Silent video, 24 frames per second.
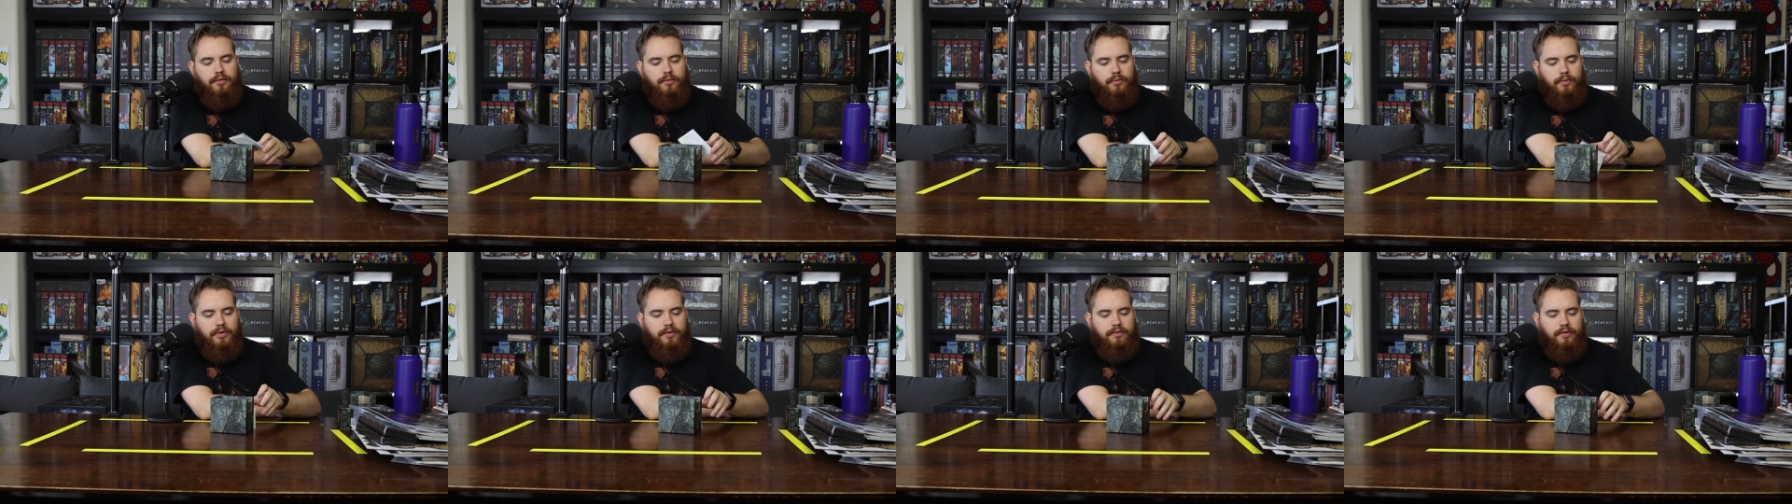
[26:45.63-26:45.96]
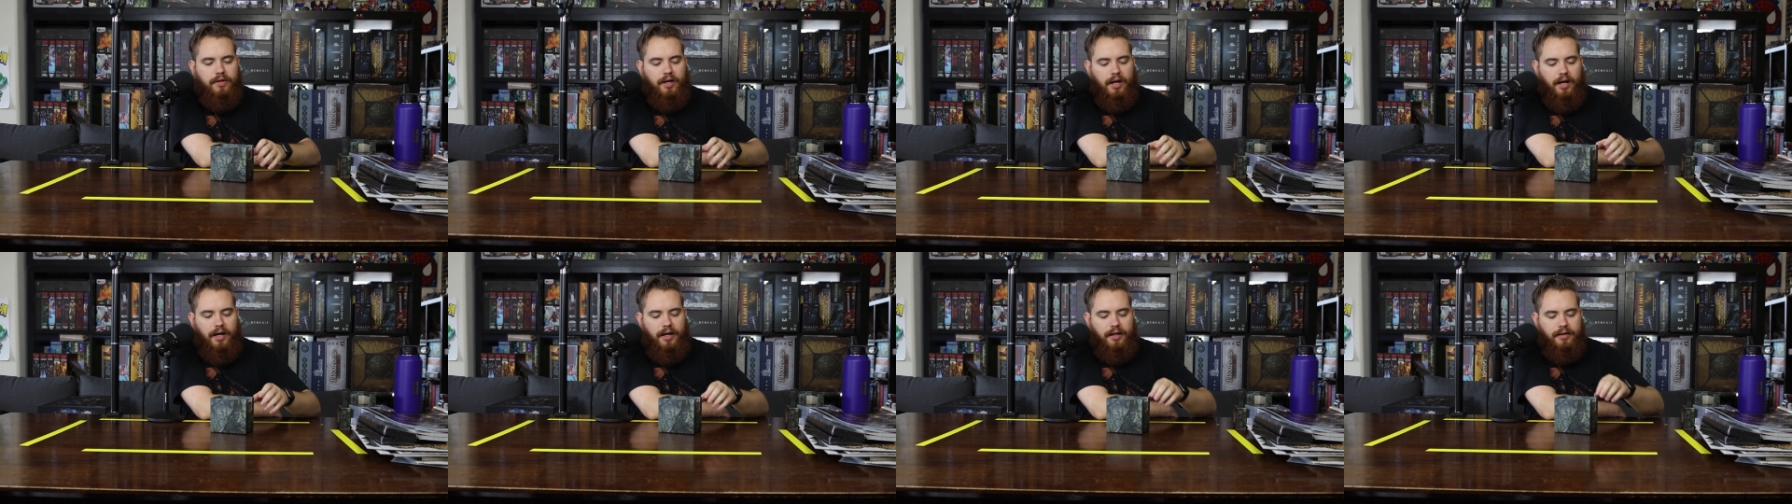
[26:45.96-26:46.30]
We've
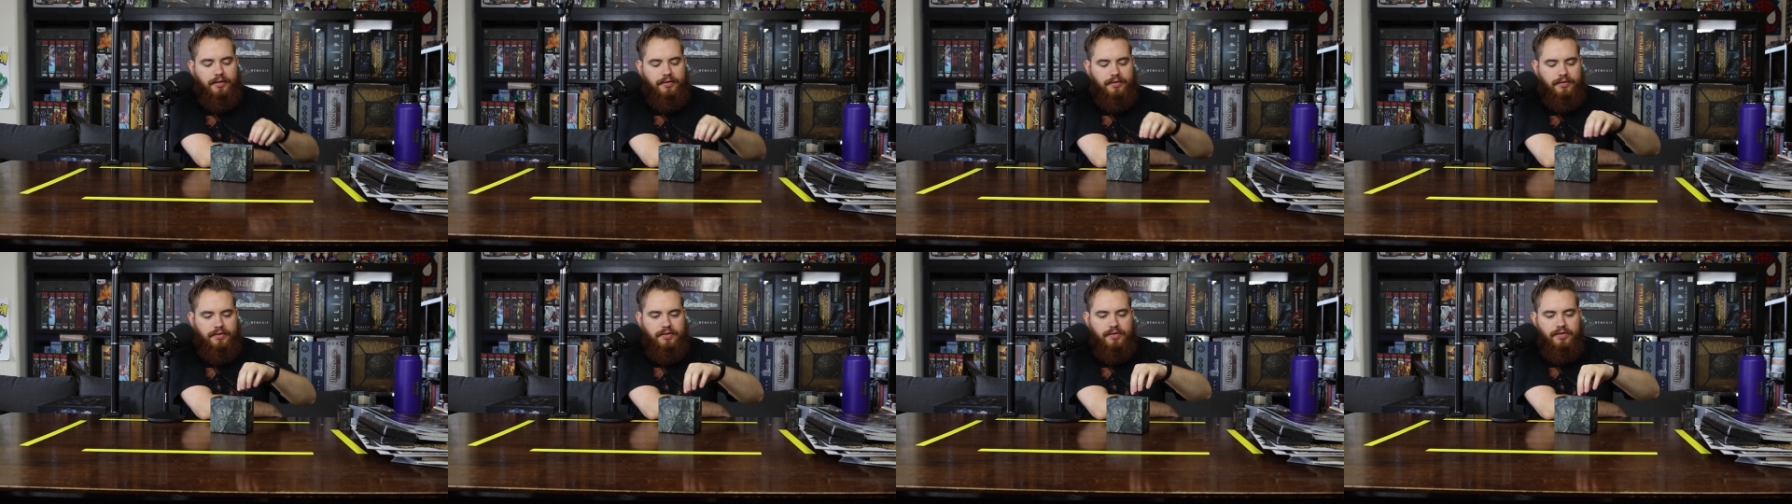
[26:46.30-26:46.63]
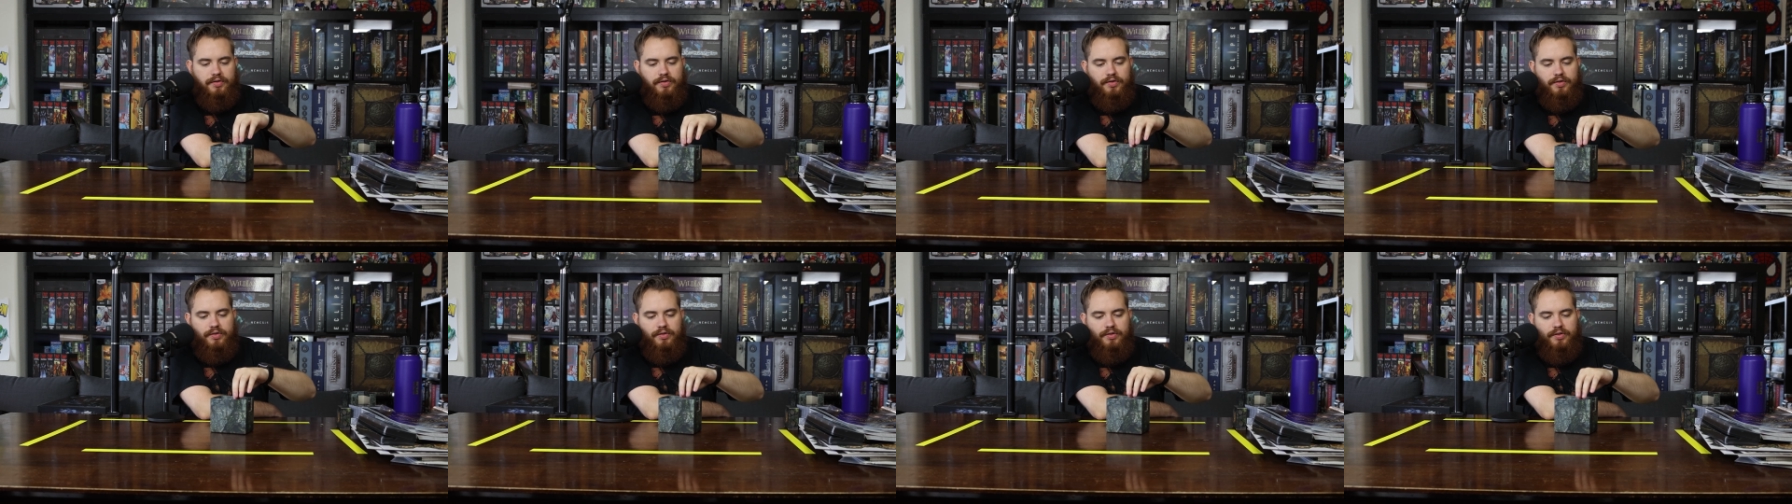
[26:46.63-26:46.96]
got
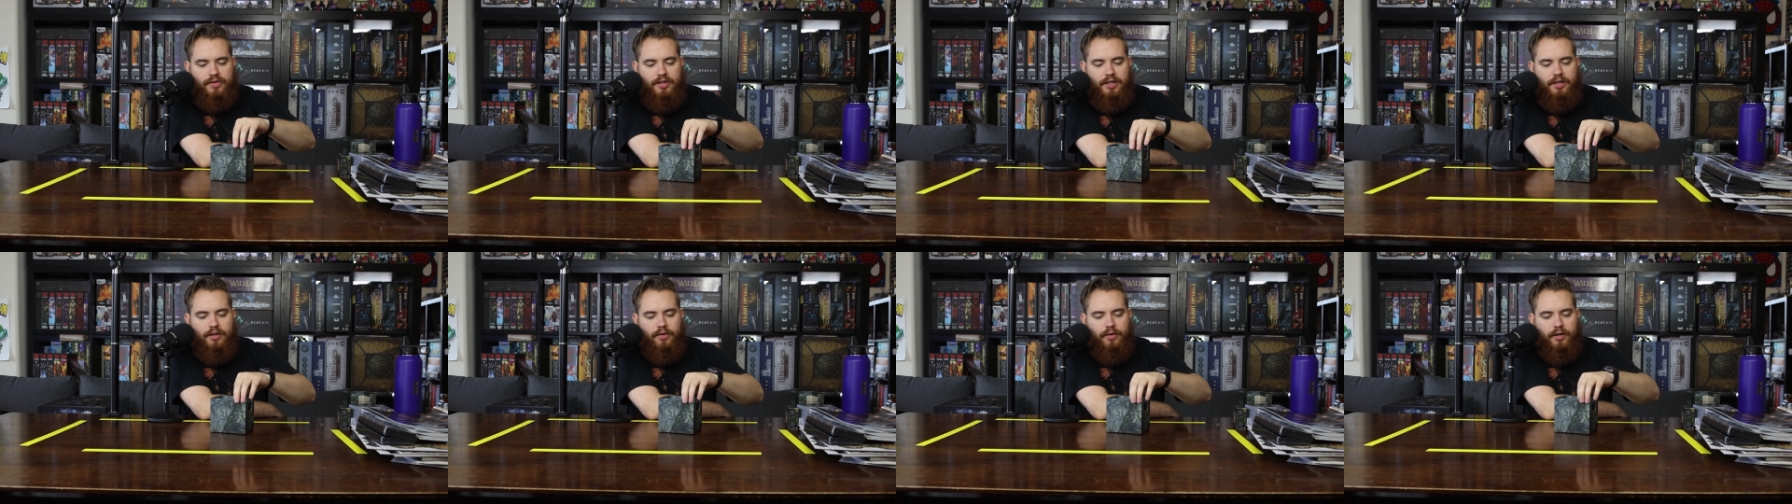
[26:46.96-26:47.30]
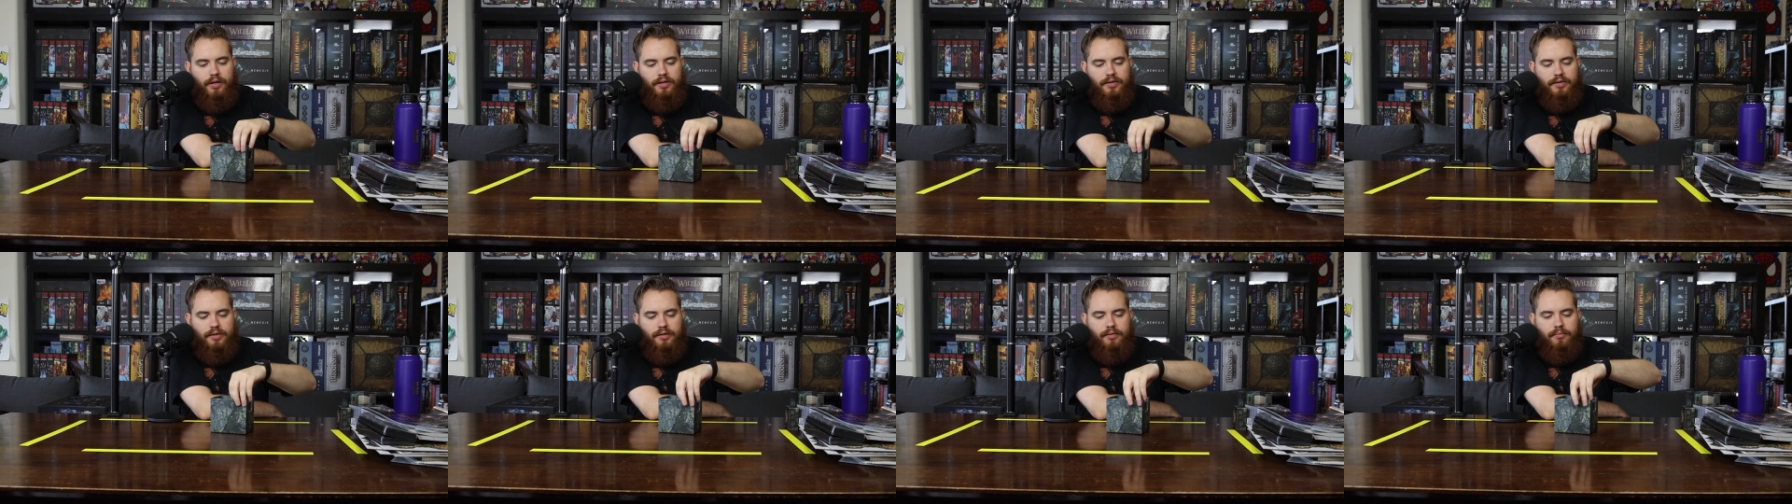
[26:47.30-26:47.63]

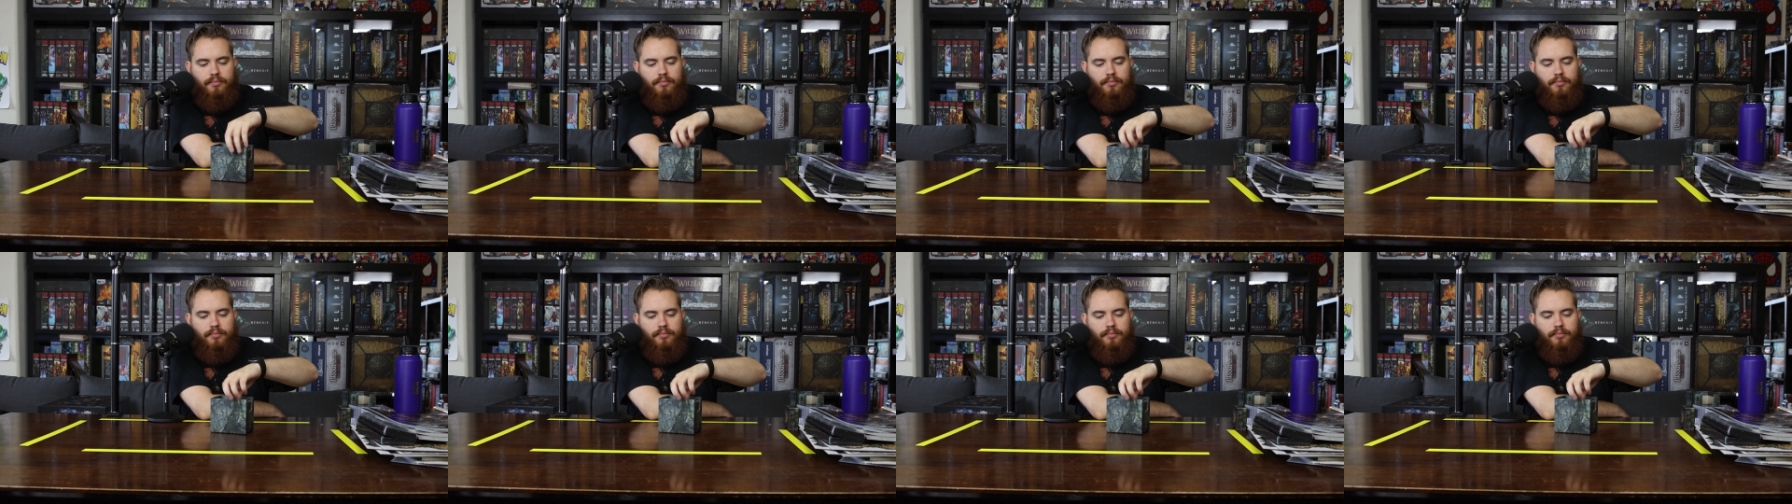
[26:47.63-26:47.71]
secret